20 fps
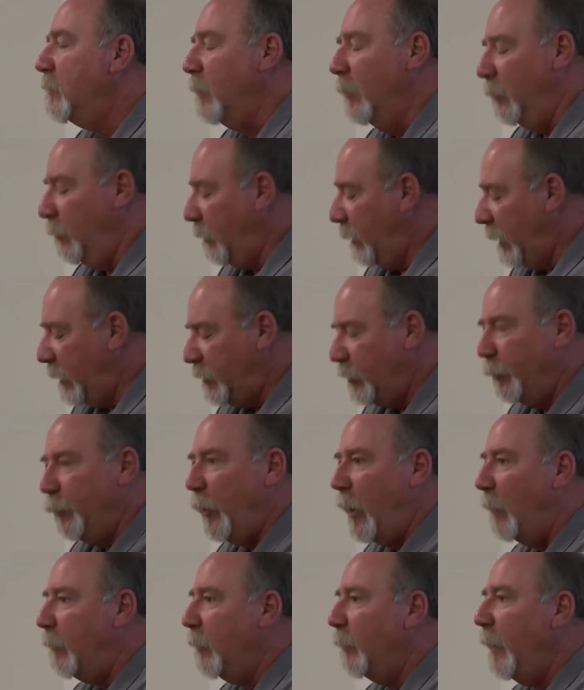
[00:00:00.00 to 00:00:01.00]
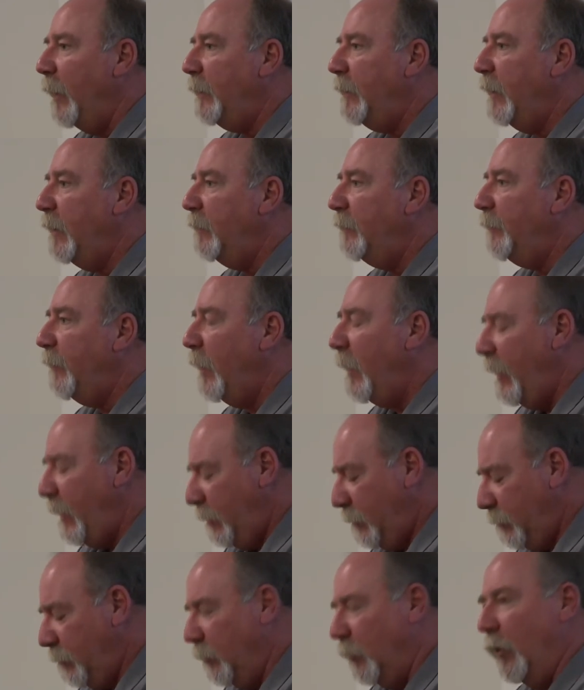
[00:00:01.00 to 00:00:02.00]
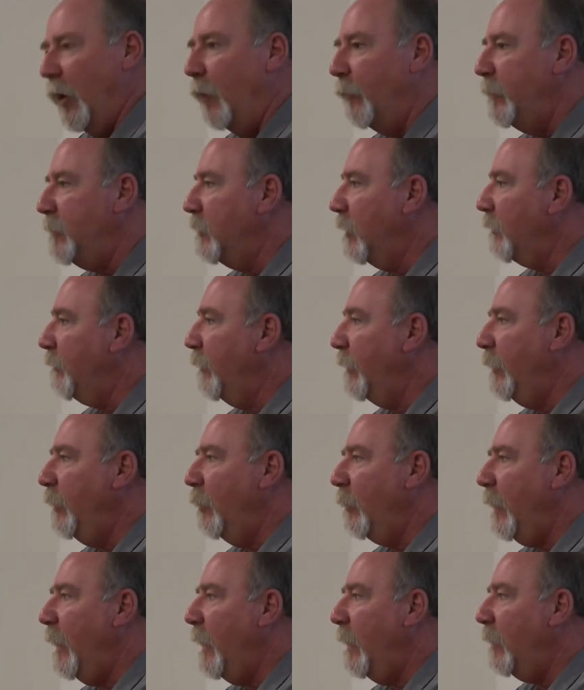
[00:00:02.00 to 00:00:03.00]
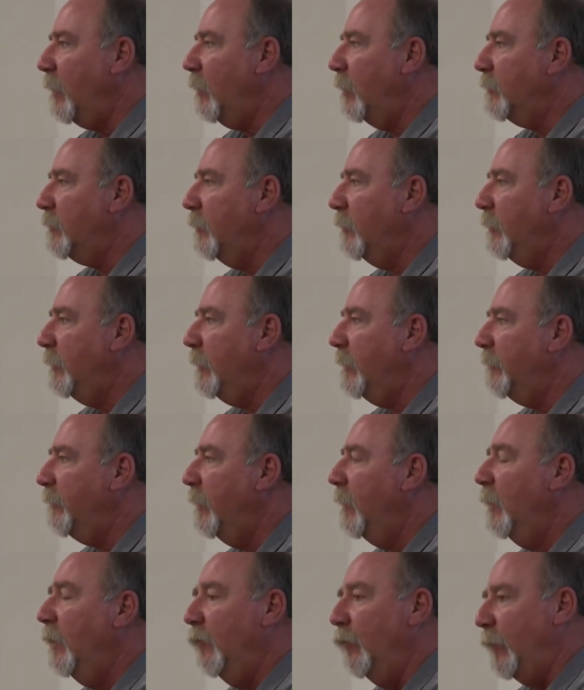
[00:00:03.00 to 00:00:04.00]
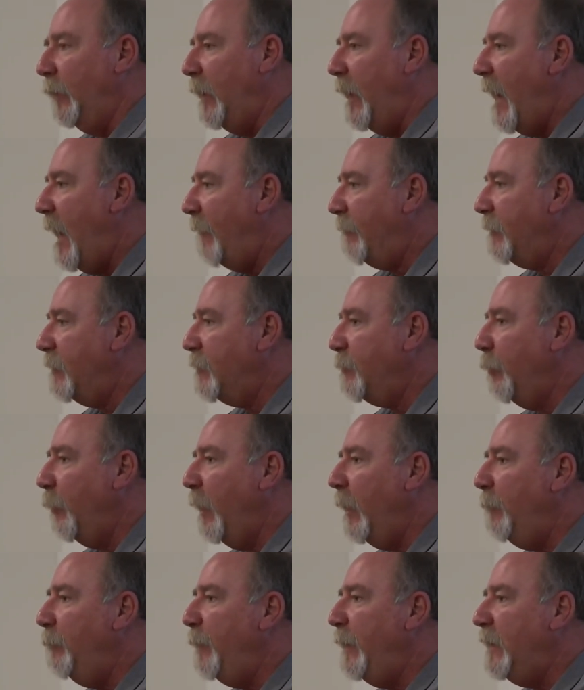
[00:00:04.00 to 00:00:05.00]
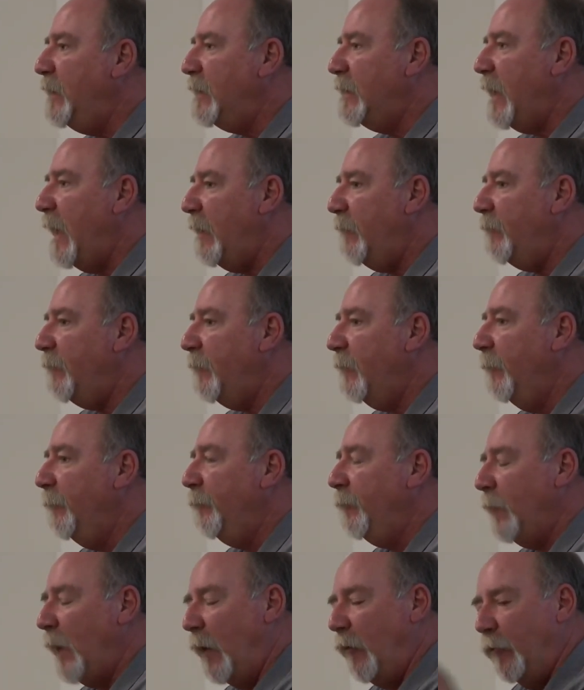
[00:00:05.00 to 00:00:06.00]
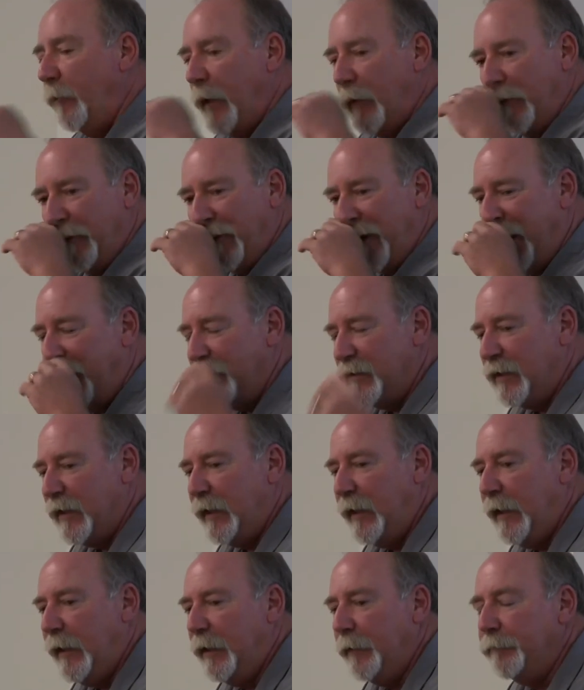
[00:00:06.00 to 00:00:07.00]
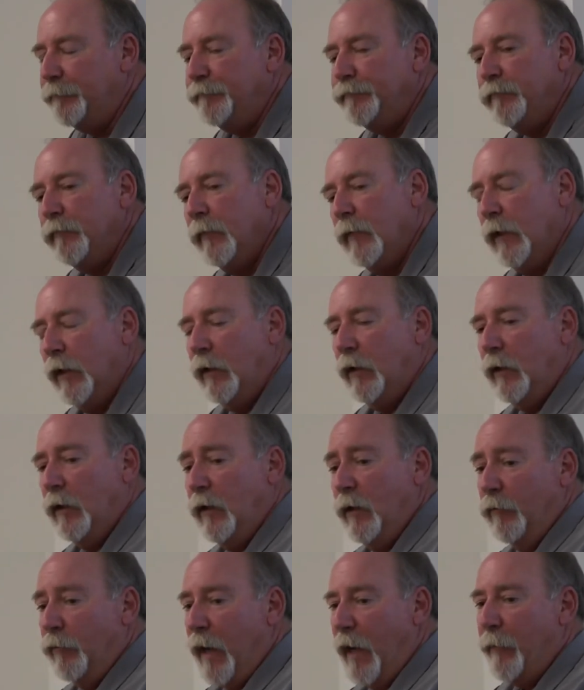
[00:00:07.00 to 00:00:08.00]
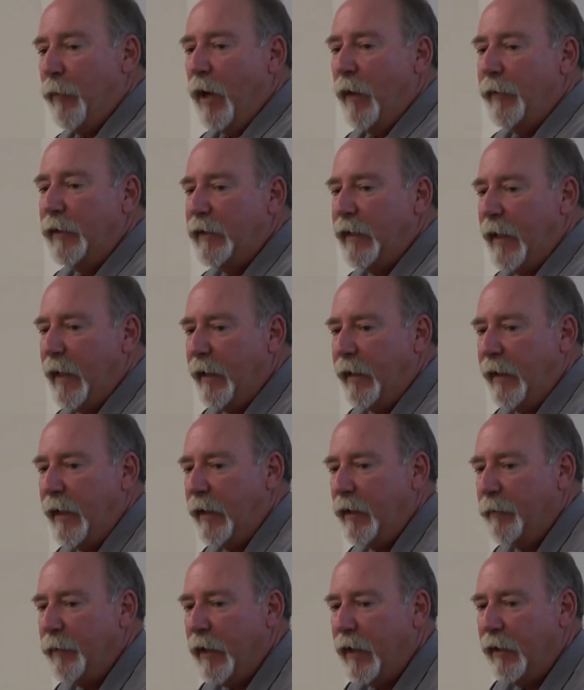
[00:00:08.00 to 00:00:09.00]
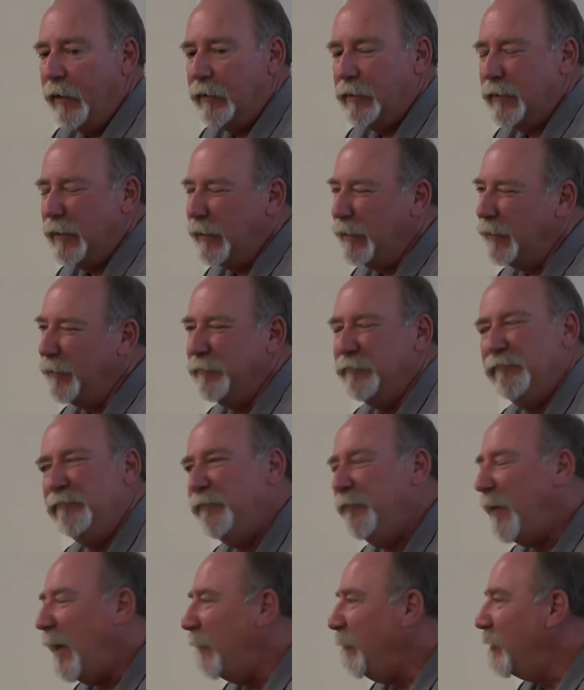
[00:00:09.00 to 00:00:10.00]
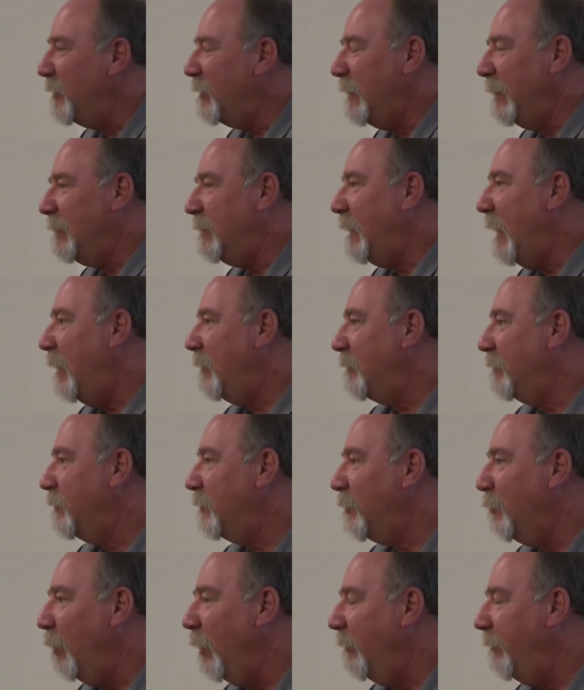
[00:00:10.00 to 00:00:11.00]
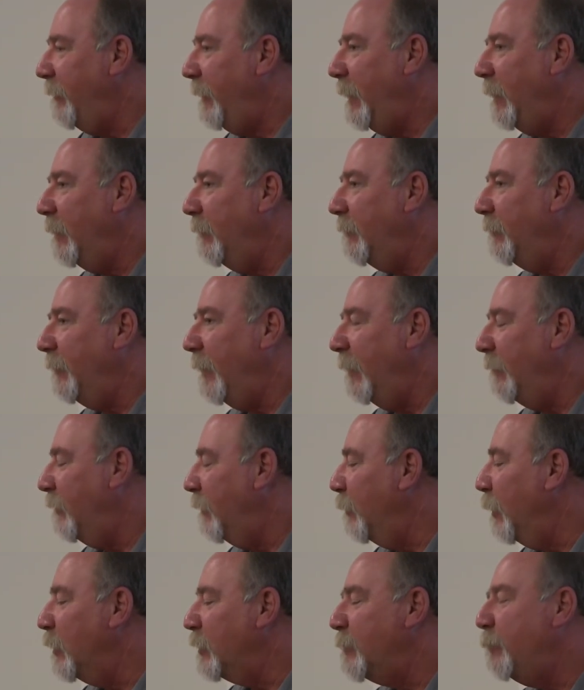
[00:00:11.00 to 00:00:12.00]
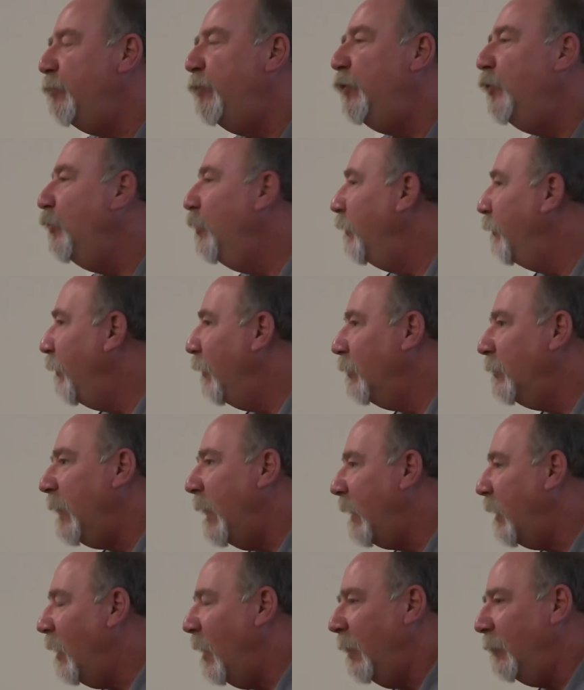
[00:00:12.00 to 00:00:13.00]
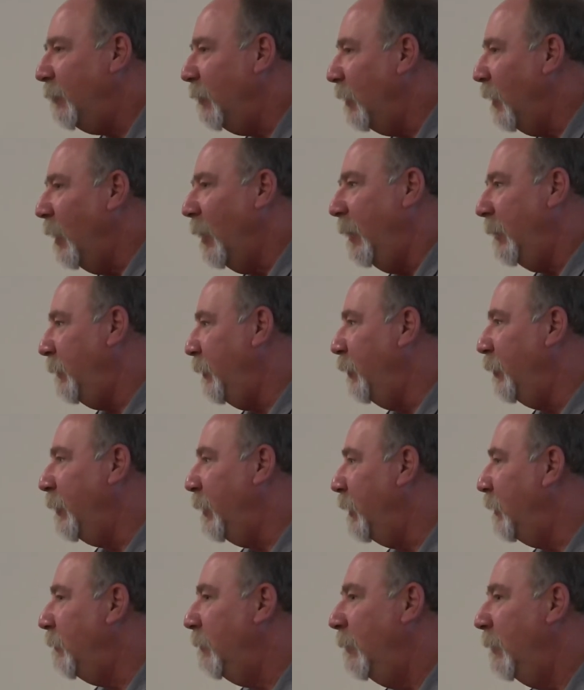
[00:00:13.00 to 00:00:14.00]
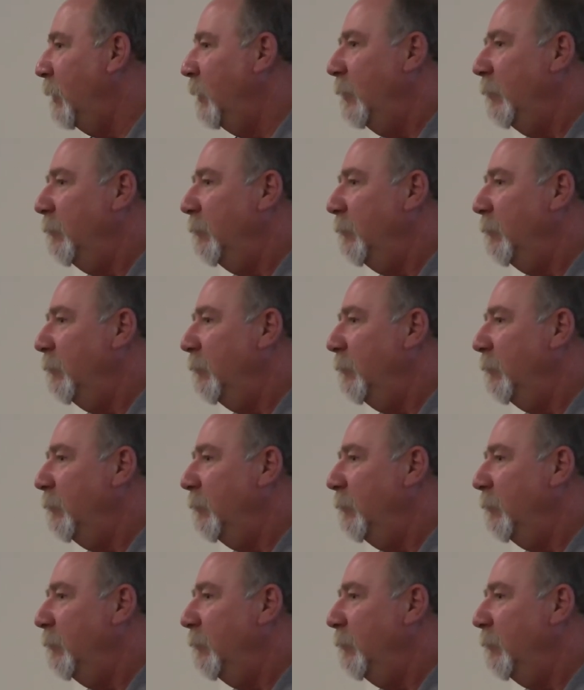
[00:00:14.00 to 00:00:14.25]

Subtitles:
So get your problem identified. You'll always look for the organic alternative. When you have to spray, be safe. I remember when I was a kid, my mom and dad had about 5,000 or 6,000 square feet of the most beautiful dichondra lawn you could